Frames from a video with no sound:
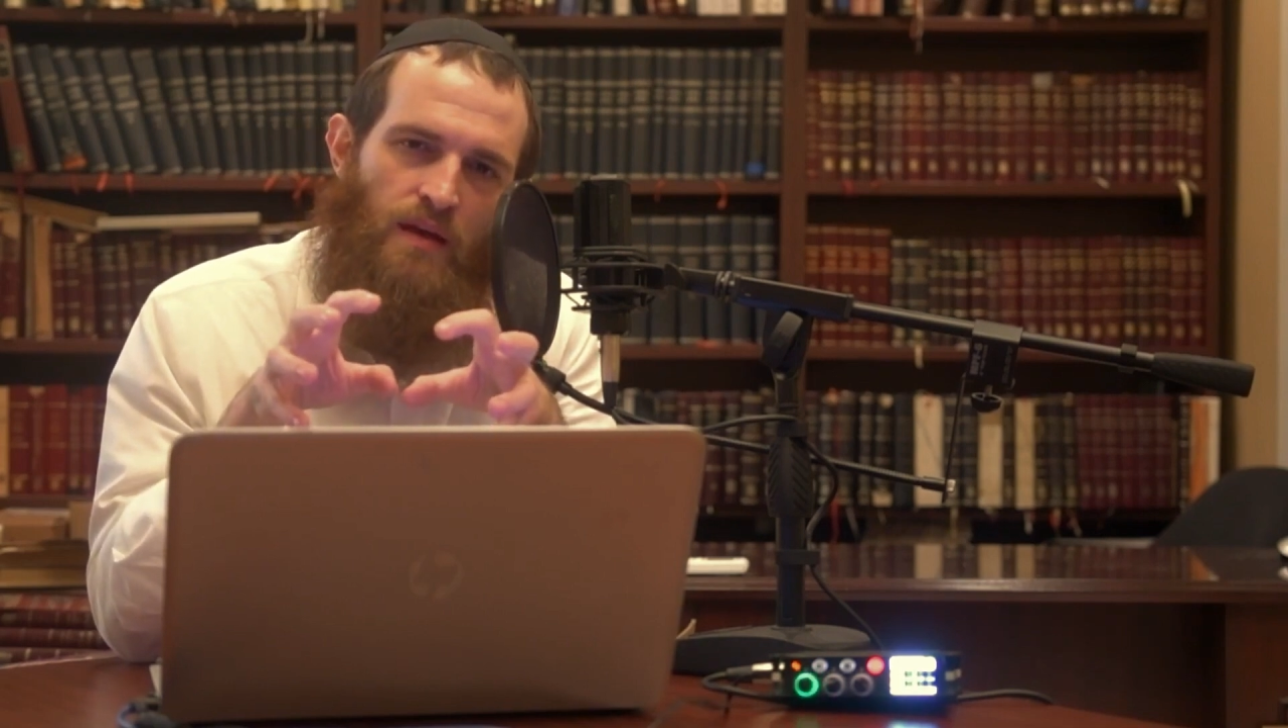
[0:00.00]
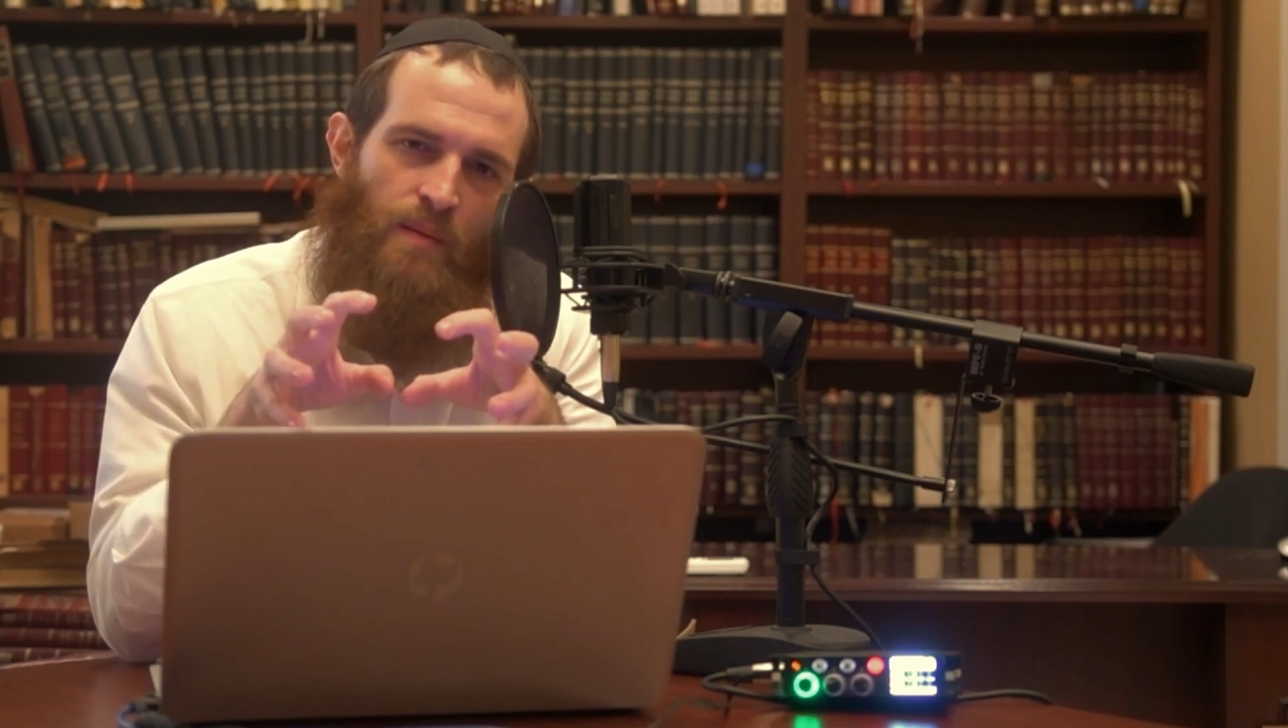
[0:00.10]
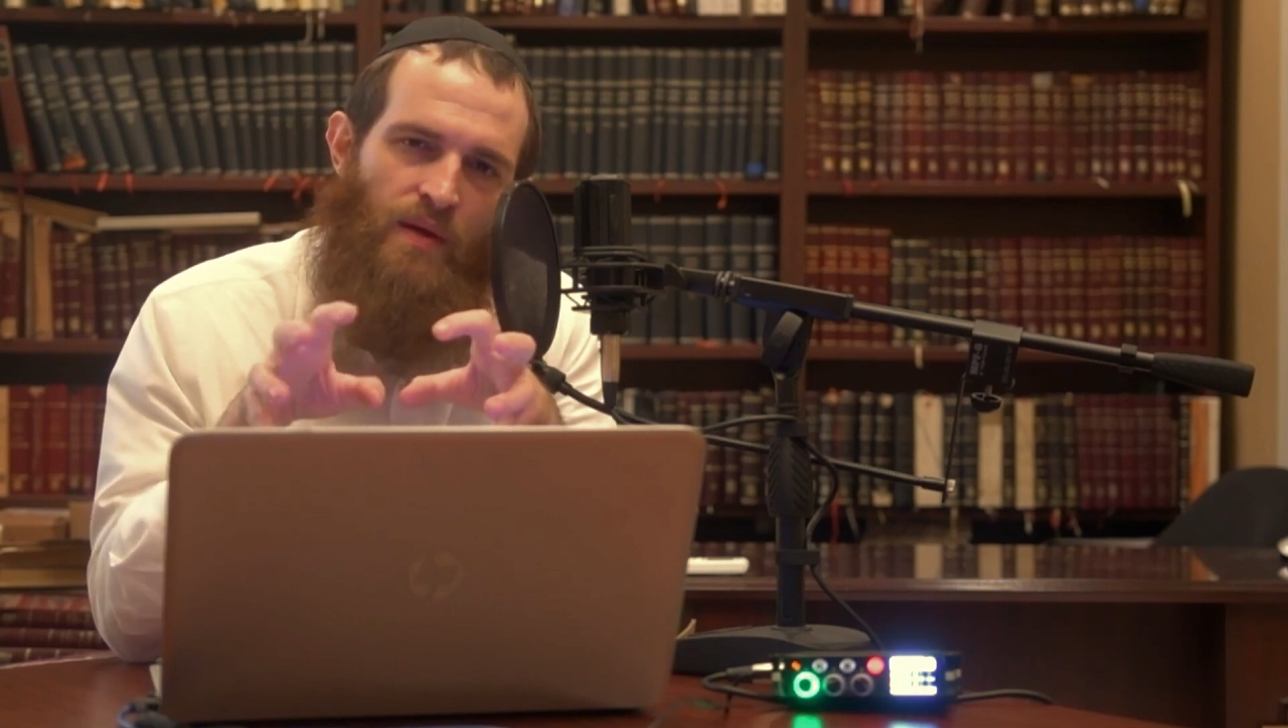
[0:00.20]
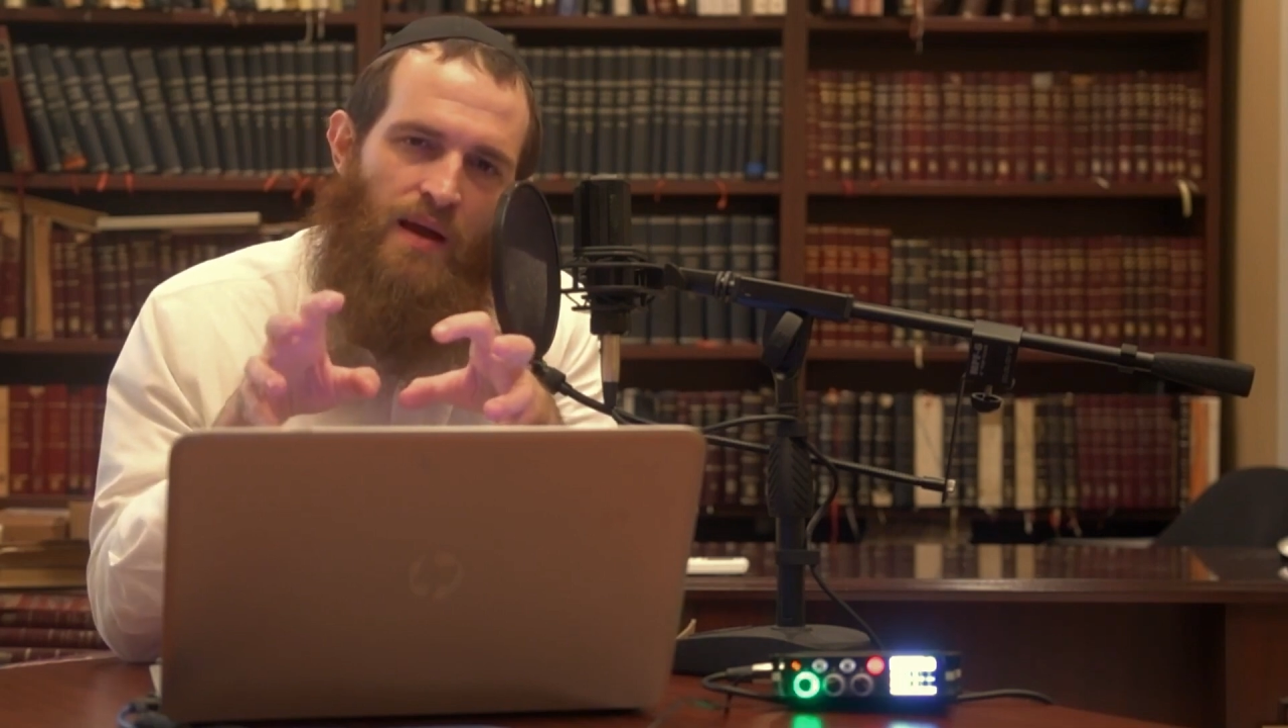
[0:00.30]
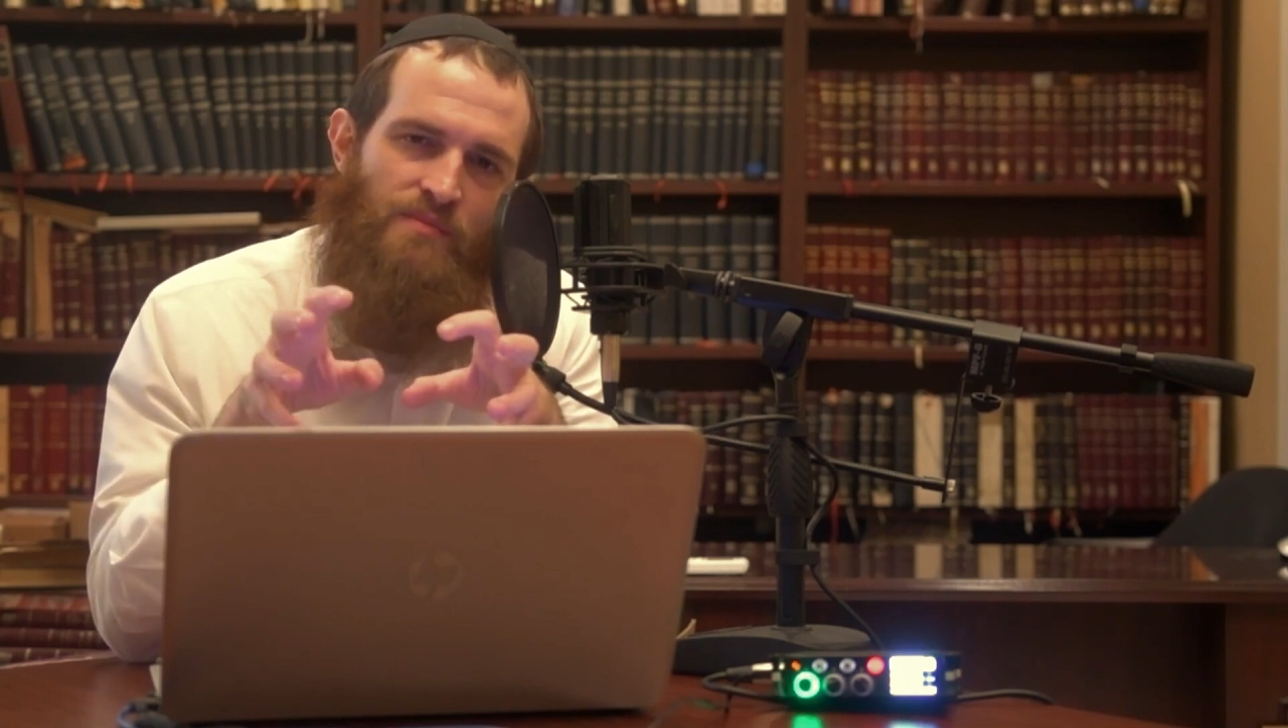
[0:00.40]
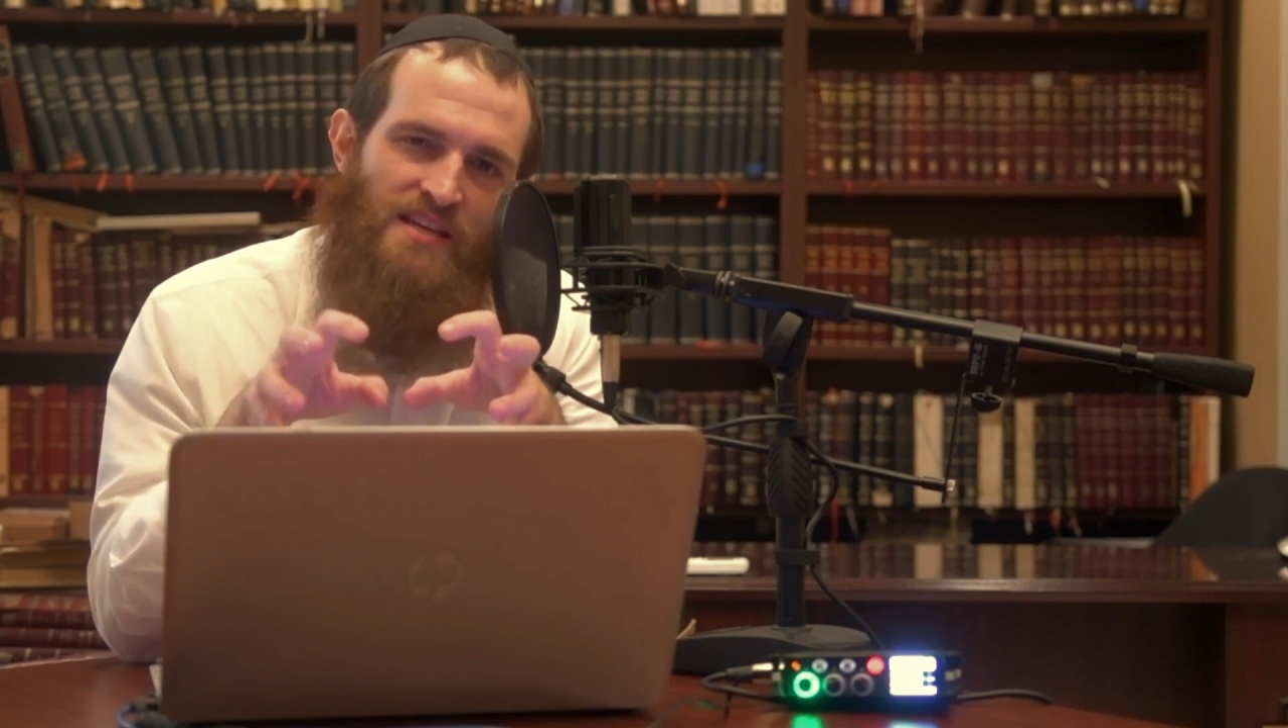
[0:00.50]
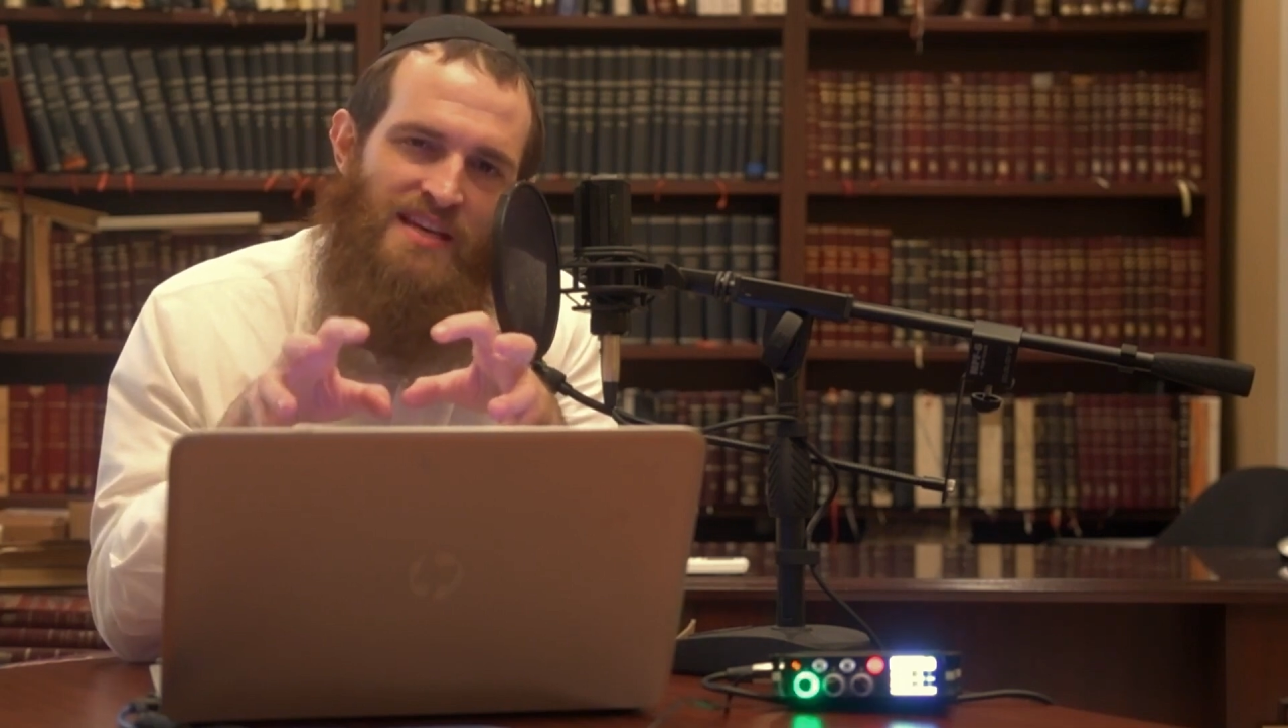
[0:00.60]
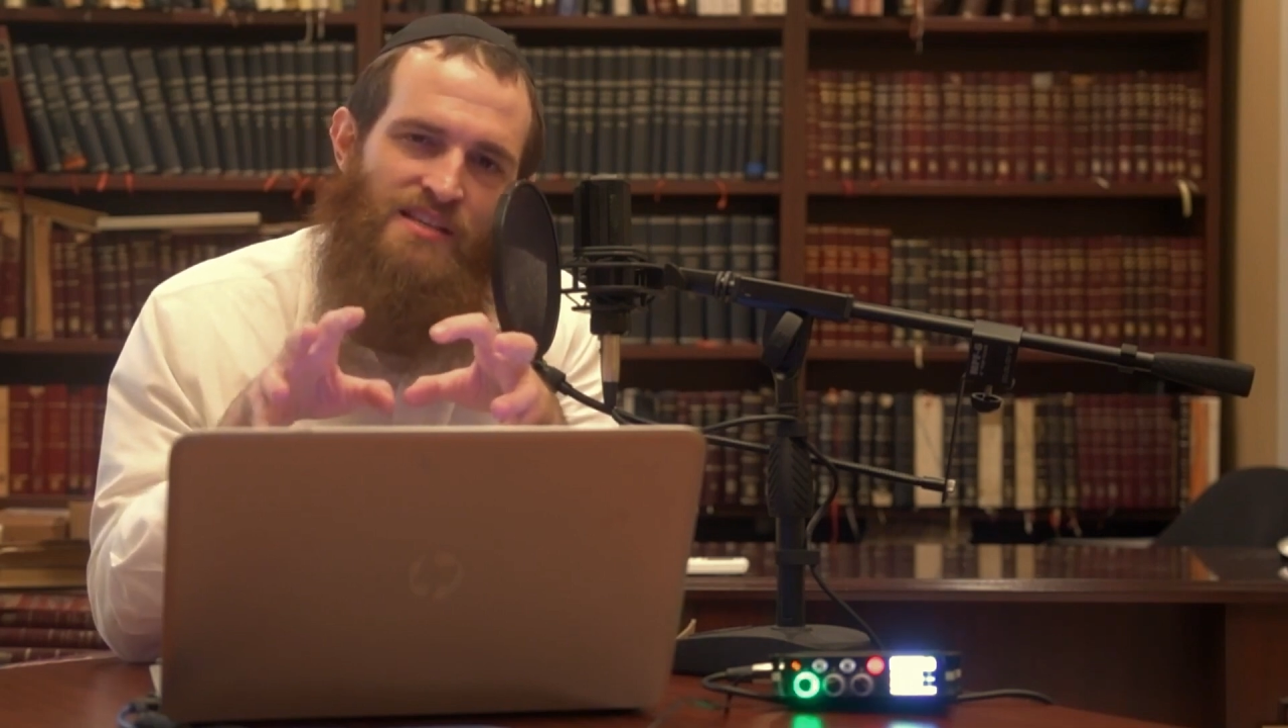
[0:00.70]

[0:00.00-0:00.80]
it becomes